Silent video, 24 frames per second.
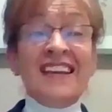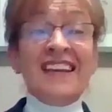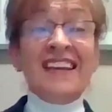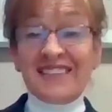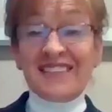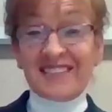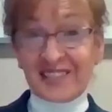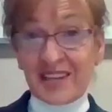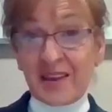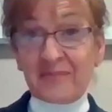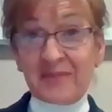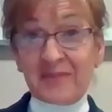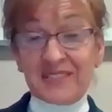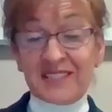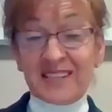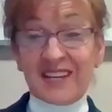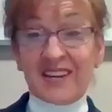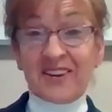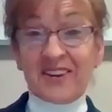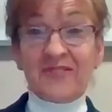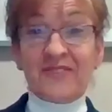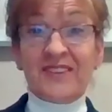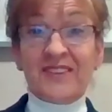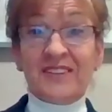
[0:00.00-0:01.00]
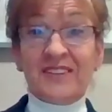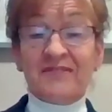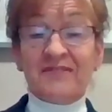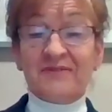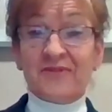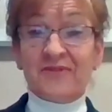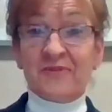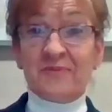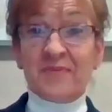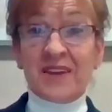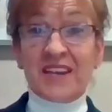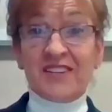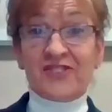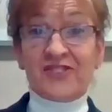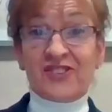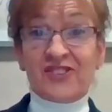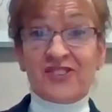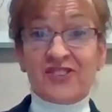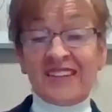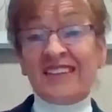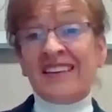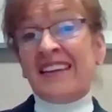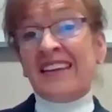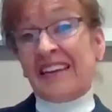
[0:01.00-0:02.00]
Cemetery
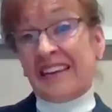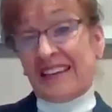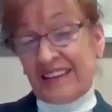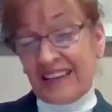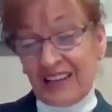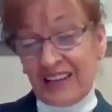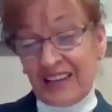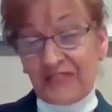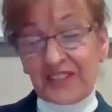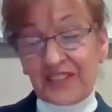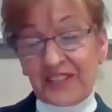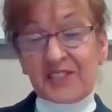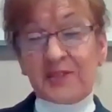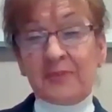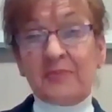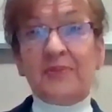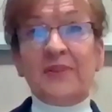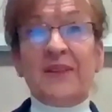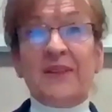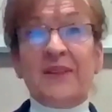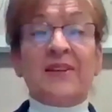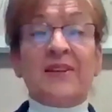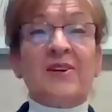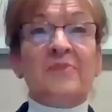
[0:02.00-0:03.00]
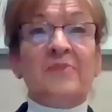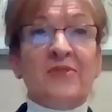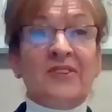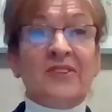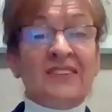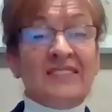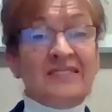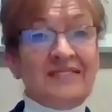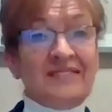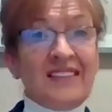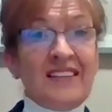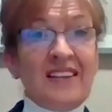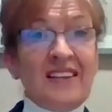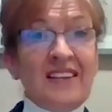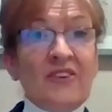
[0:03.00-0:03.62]
information, if it's applicable.